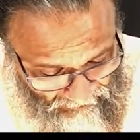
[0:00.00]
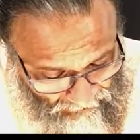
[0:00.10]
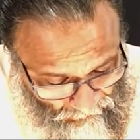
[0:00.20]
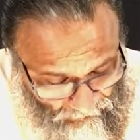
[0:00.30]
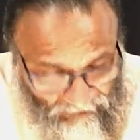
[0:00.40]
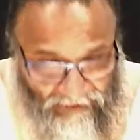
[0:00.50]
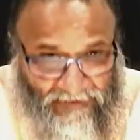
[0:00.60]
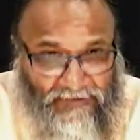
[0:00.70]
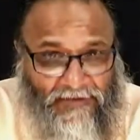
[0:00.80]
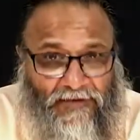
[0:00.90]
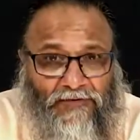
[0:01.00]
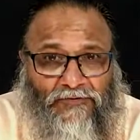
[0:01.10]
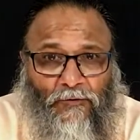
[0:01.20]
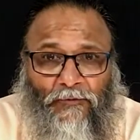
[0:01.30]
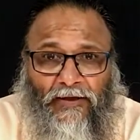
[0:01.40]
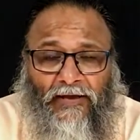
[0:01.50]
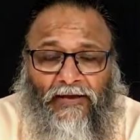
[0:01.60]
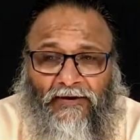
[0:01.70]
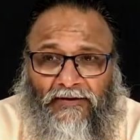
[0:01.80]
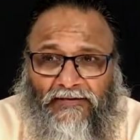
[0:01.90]
full ignorance. So,
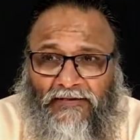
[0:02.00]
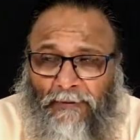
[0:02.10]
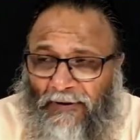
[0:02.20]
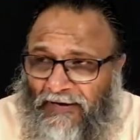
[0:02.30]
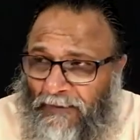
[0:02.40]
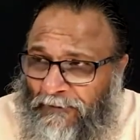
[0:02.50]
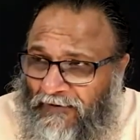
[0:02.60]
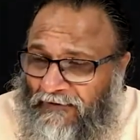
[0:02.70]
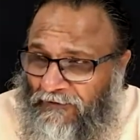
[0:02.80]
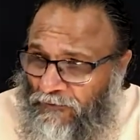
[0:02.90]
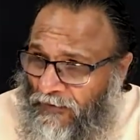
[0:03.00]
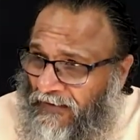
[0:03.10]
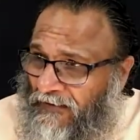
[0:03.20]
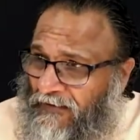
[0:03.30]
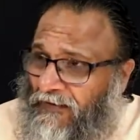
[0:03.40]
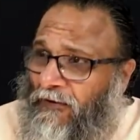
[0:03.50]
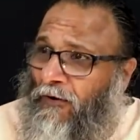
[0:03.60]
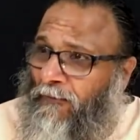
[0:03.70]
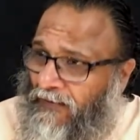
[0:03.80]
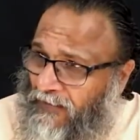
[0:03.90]
where is the multiplicity,
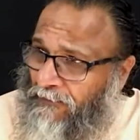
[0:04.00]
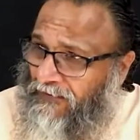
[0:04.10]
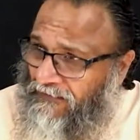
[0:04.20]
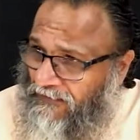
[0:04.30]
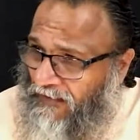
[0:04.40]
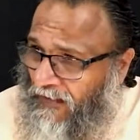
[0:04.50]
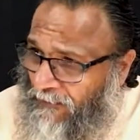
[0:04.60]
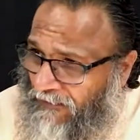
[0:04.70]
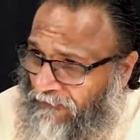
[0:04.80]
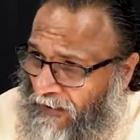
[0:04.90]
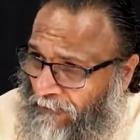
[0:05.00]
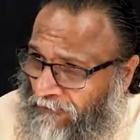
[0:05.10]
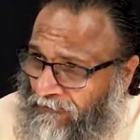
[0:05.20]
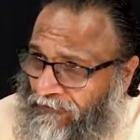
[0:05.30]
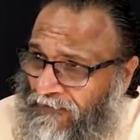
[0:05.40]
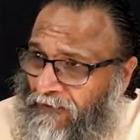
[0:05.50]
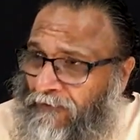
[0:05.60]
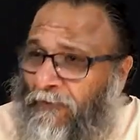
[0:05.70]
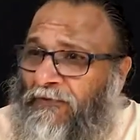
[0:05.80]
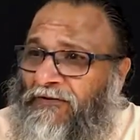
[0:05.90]
duality or multiplicity coming from?
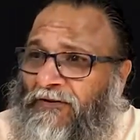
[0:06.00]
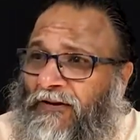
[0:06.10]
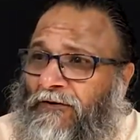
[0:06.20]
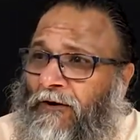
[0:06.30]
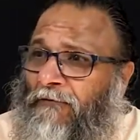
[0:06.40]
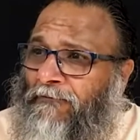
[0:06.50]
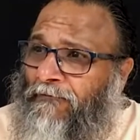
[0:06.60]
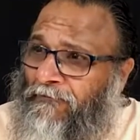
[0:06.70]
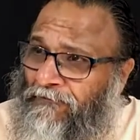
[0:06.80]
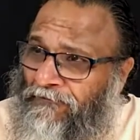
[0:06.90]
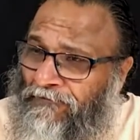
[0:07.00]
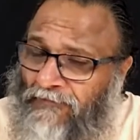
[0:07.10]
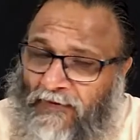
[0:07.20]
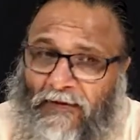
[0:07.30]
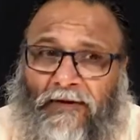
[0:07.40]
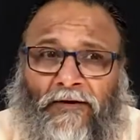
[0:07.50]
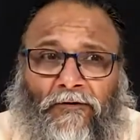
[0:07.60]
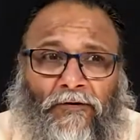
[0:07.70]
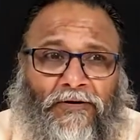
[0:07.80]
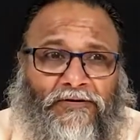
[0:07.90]
From the state of
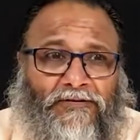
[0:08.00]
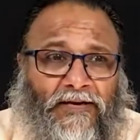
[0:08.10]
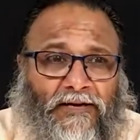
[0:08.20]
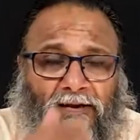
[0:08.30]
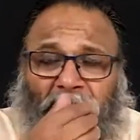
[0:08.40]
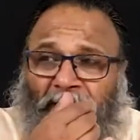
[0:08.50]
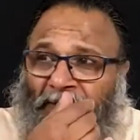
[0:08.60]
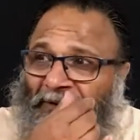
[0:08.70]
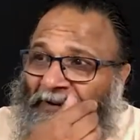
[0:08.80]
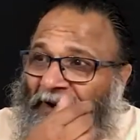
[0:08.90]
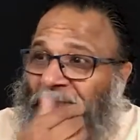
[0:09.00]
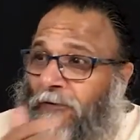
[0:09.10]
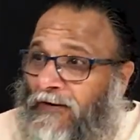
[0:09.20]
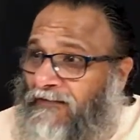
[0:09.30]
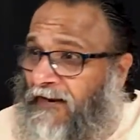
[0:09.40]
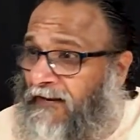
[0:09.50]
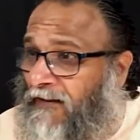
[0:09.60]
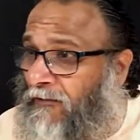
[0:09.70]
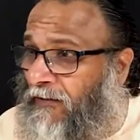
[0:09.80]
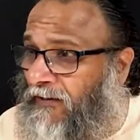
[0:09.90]
ignorance. It cannot. And what is
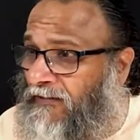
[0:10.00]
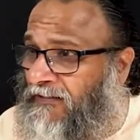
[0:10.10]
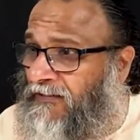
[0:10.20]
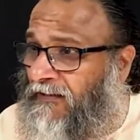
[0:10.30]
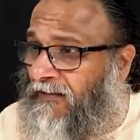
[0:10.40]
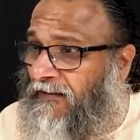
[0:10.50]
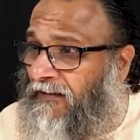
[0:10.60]
that ignorance?